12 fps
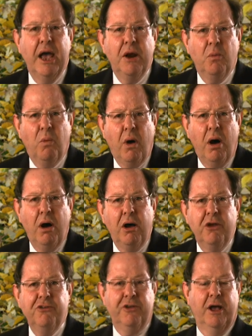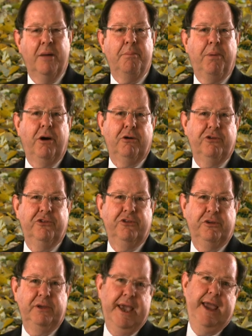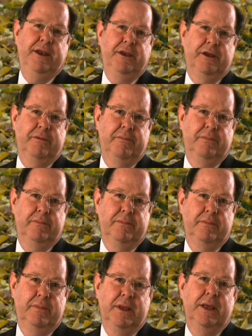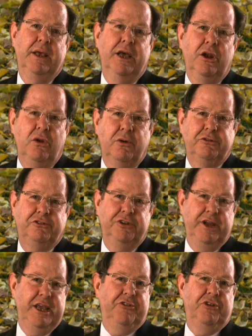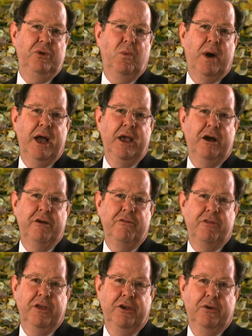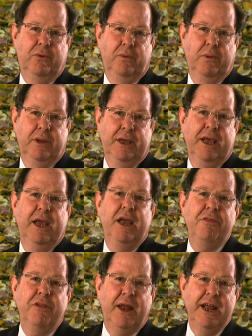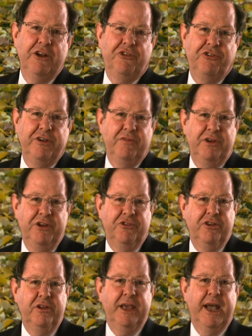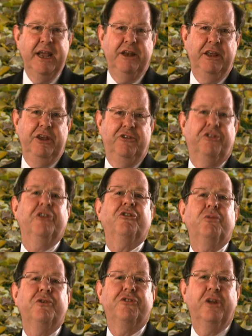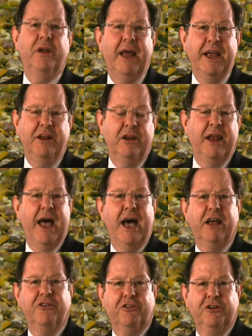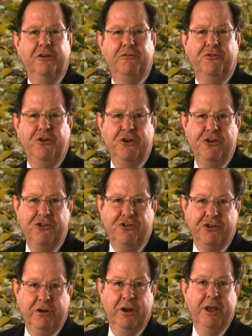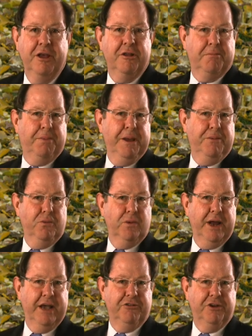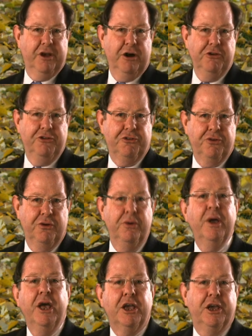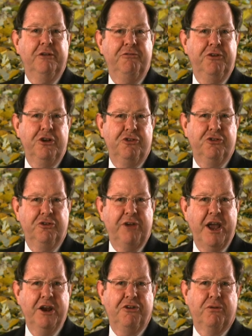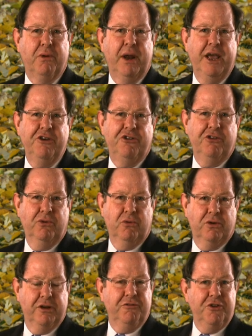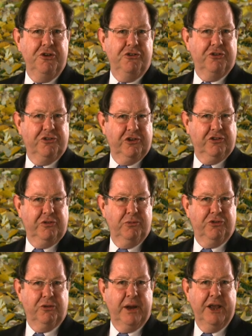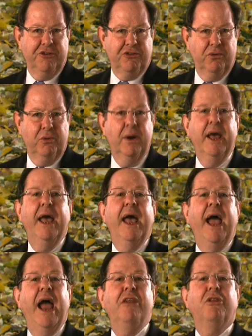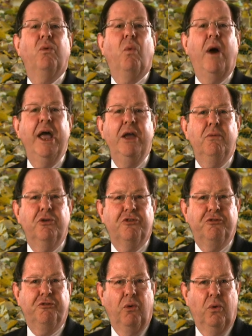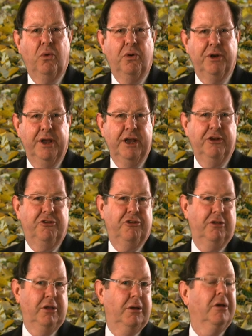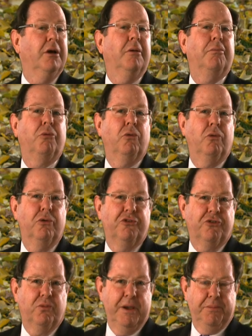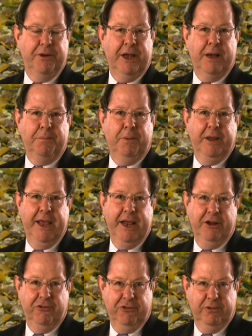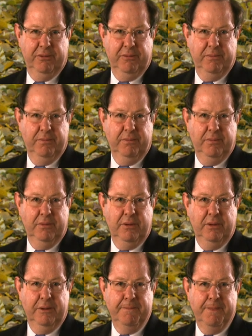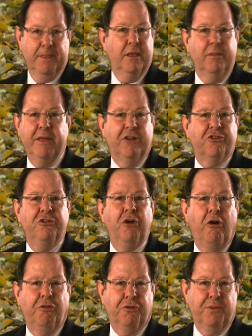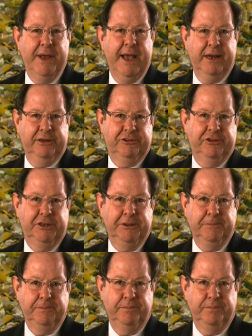and was a box canyon. It looked an easy way over the hill. In the late 70s, in the 80s, this was the last conversion that people would have to go through. Convert your data to relational, convert your systems to relational, and the way was forward into the broad swept uplands. That's not the reality.